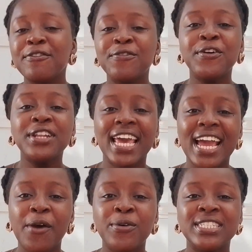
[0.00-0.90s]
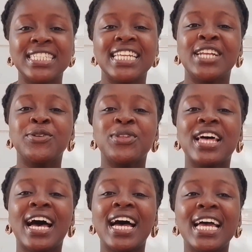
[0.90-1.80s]
it felt like I was in
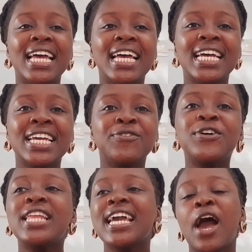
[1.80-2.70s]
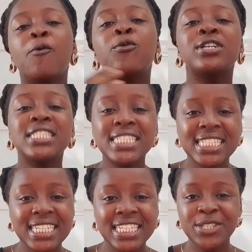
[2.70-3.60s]
another. It felt like I
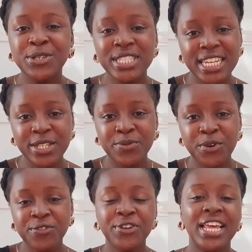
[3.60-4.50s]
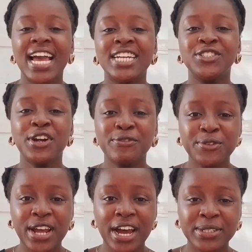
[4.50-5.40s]
wasn't in Lagos anymore. It felt like I
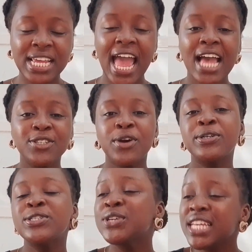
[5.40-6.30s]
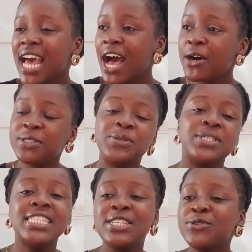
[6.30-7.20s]
traveled out. So I was looking out. I was
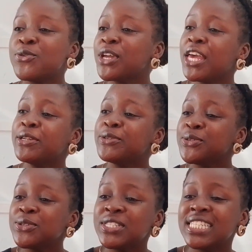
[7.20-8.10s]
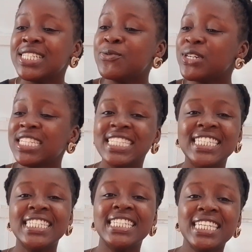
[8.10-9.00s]
seeing canoes in the
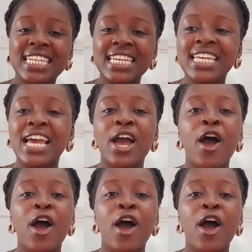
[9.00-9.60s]
sea,